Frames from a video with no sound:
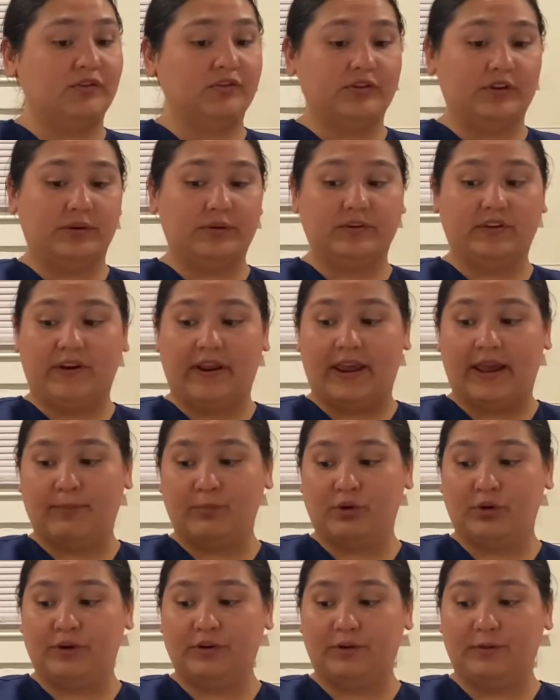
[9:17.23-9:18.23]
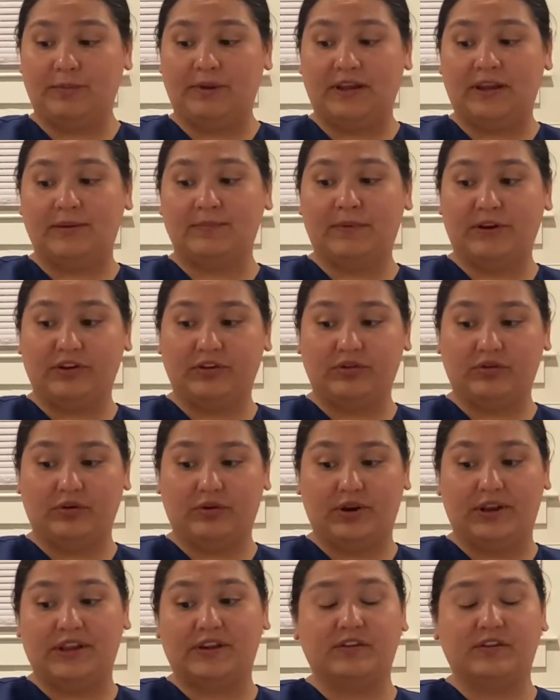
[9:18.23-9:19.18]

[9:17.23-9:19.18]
Jones, today I'm going to be administering